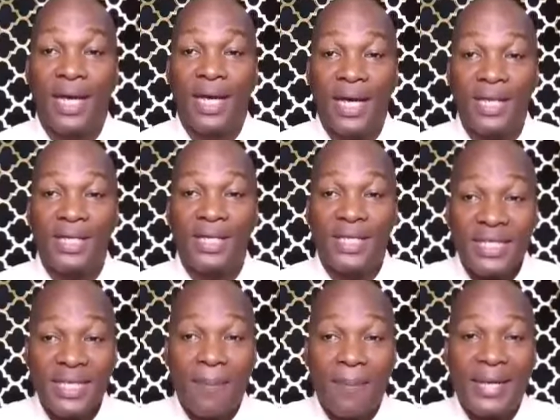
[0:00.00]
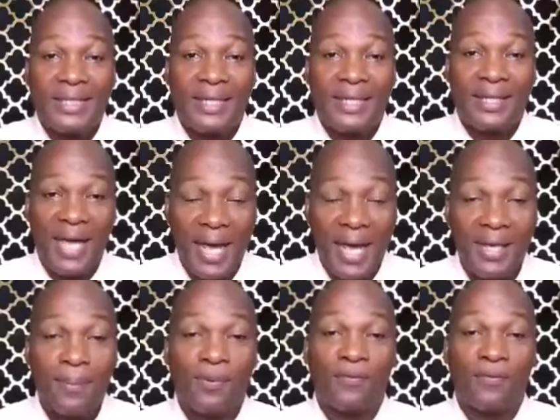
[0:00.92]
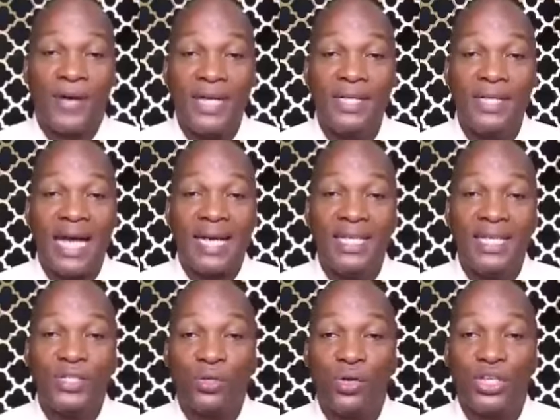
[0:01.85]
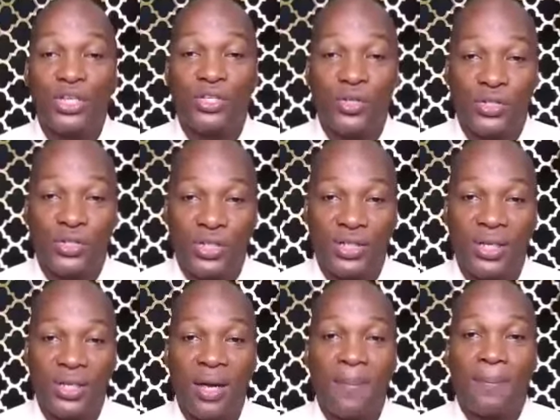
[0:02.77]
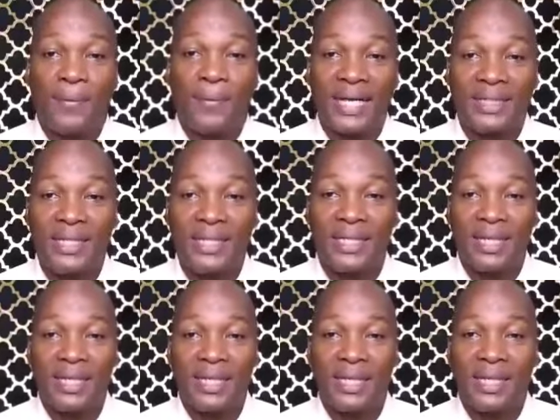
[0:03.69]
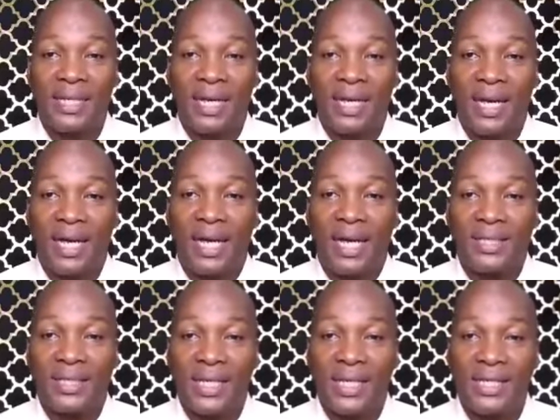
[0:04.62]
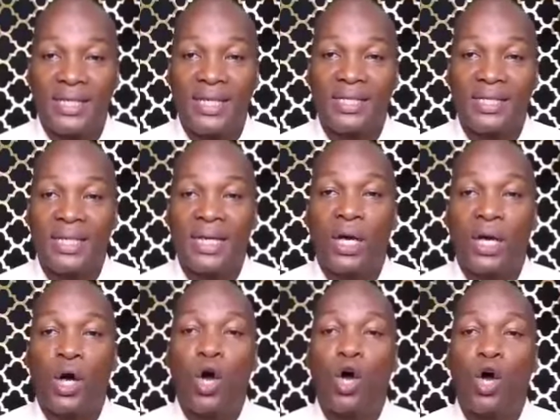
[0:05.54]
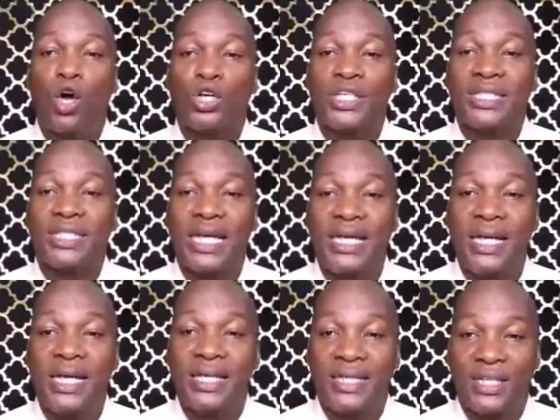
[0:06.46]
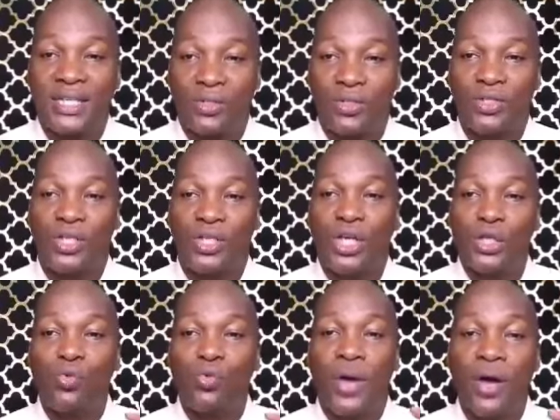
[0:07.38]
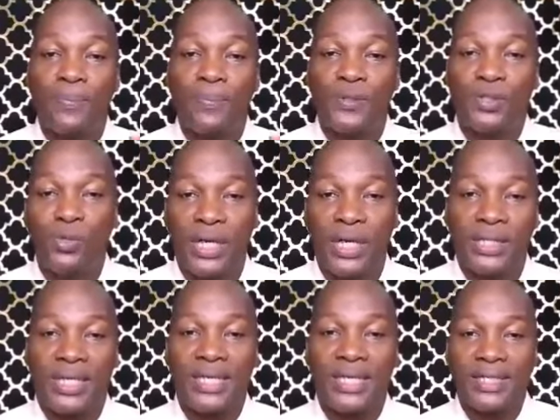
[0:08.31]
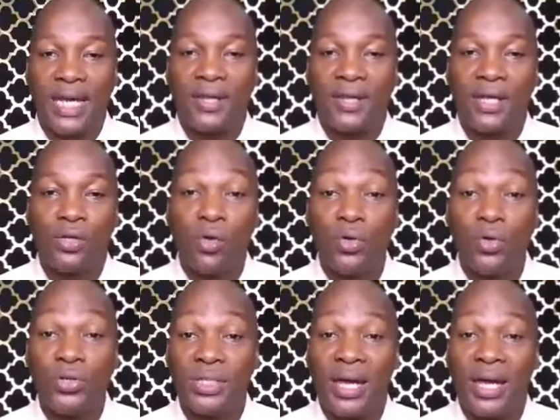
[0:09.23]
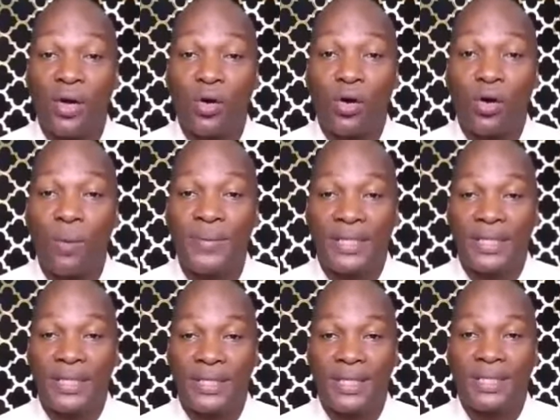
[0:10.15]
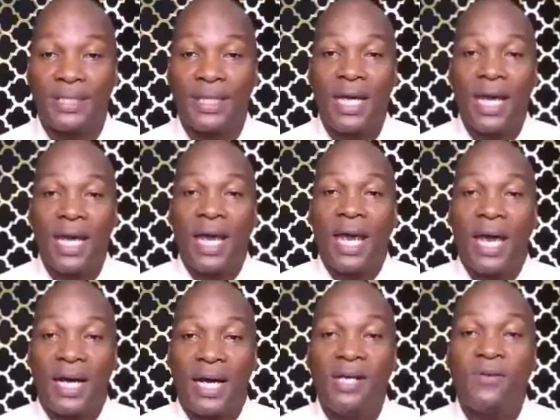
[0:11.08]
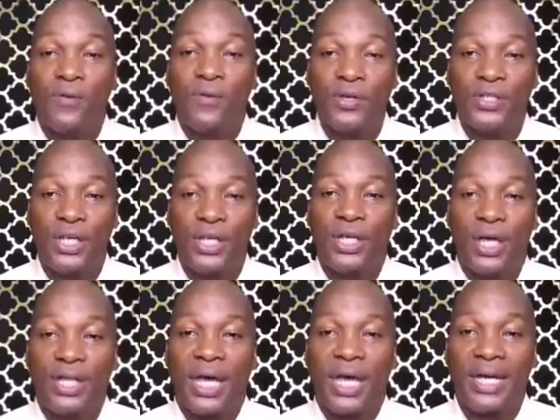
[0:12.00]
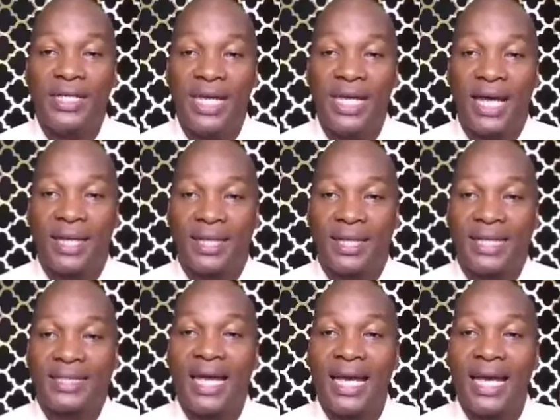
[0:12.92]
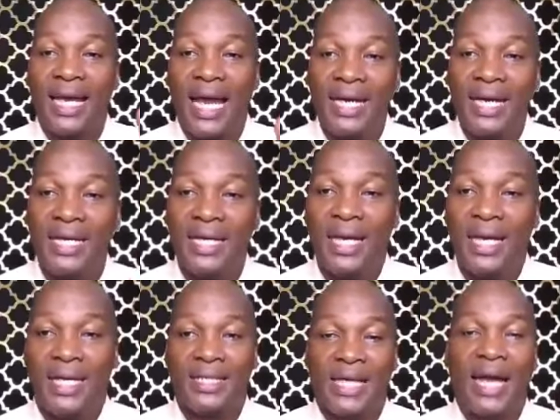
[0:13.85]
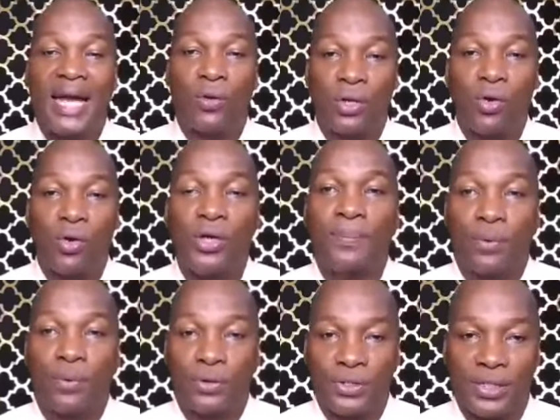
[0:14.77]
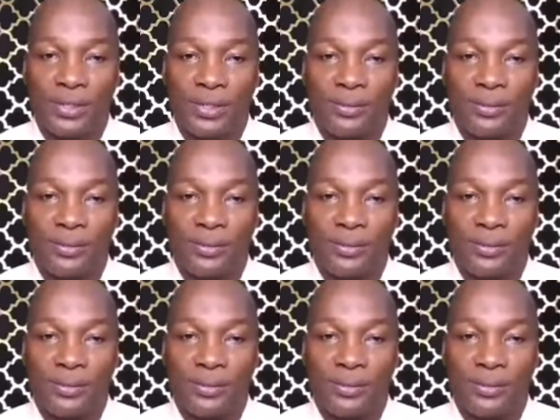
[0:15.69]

The teacher might then provide additional resources, practice exercises, or study sessions to help students strengthen those competencies, reinforcing the idea that learning is an ongoing process.